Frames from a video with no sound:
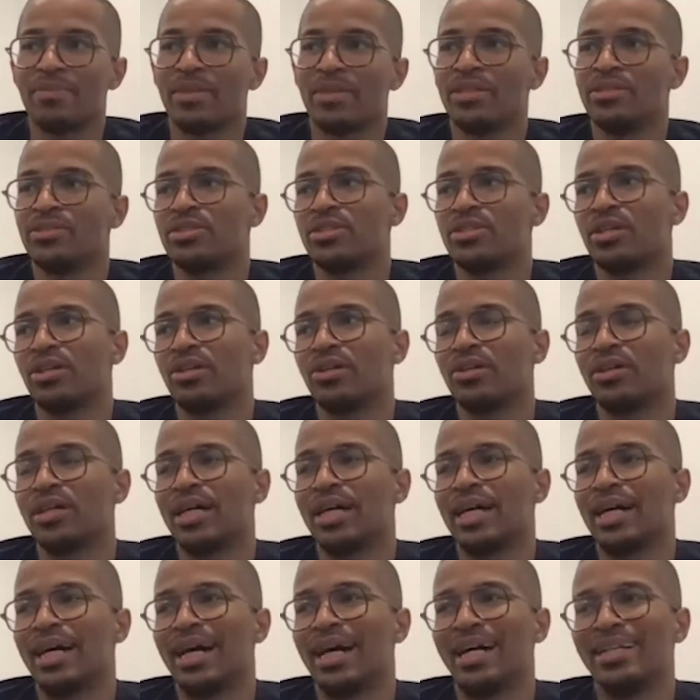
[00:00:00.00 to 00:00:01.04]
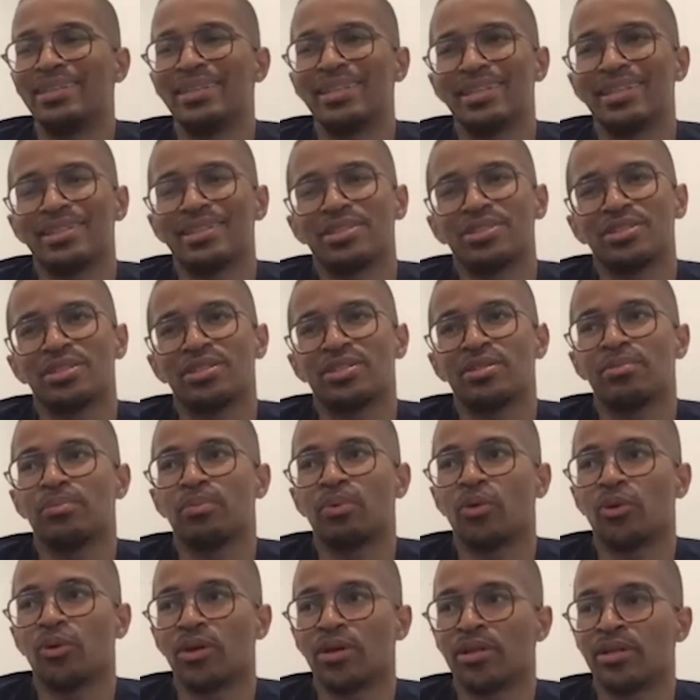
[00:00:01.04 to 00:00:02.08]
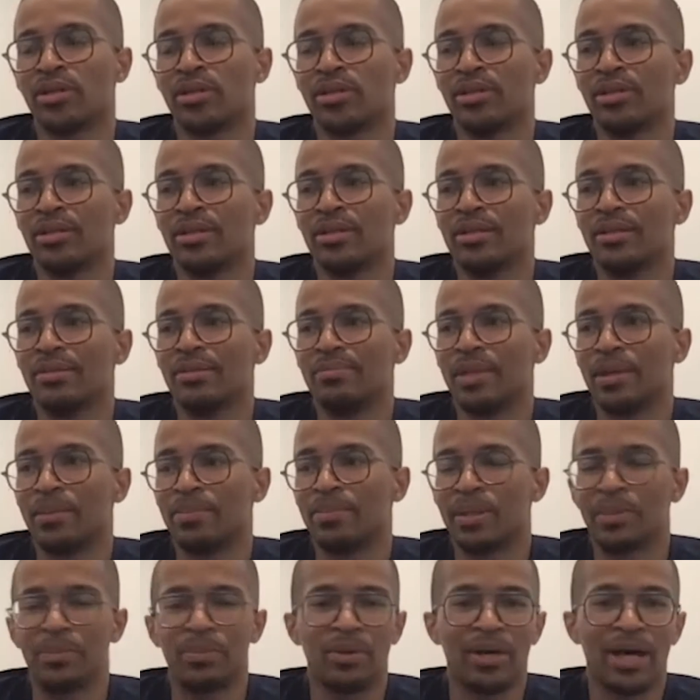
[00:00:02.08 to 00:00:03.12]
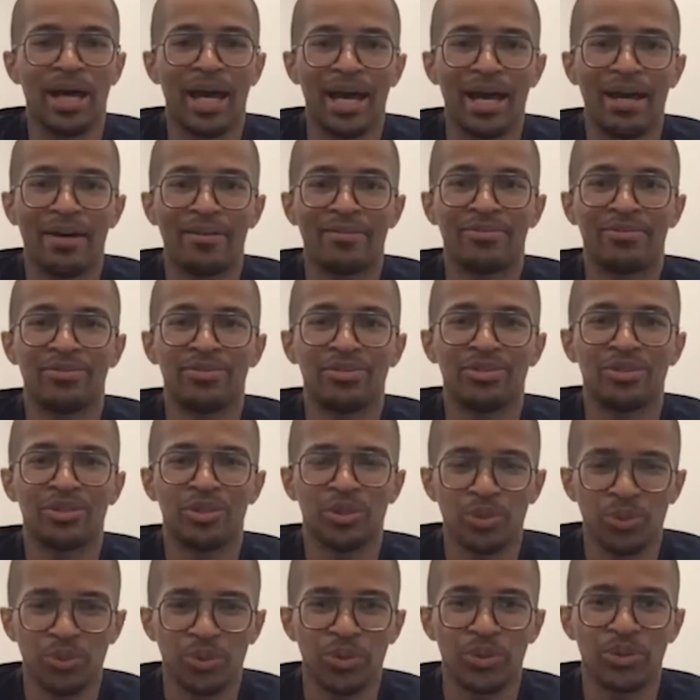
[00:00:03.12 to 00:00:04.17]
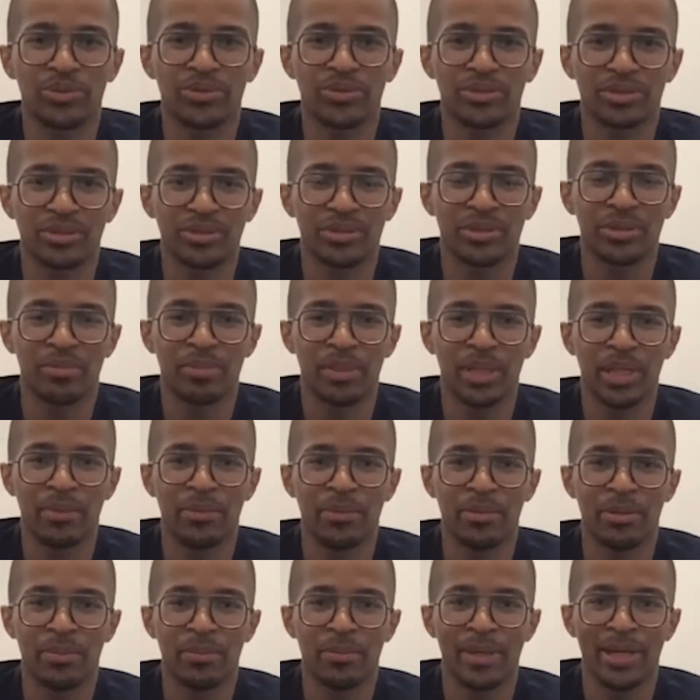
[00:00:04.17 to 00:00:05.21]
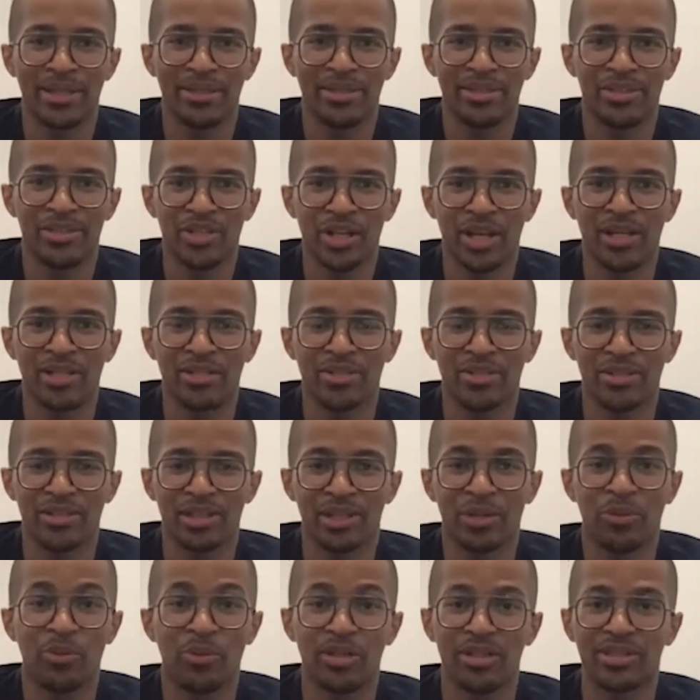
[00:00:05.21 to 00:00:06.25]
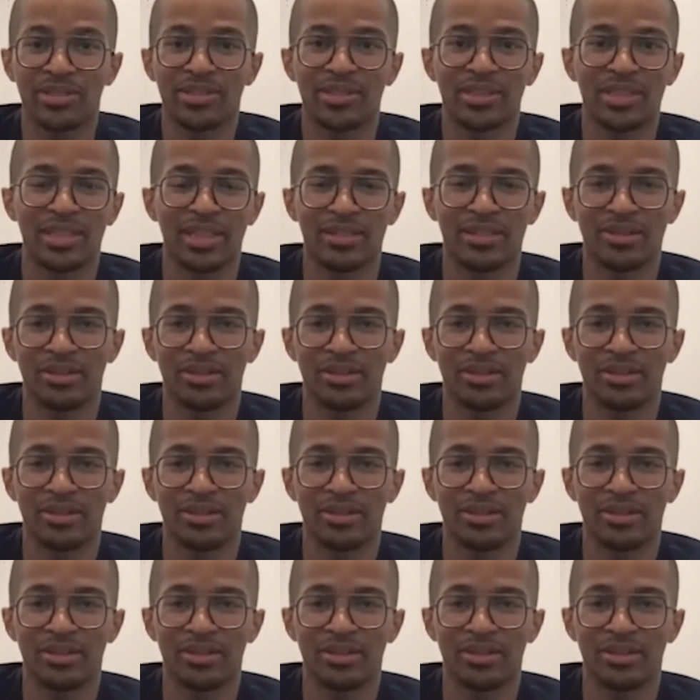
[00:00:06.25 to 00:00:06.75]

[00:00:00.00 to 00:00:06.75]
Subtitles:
And so I think it's just important that people have tools to be able to make the change that they want to see in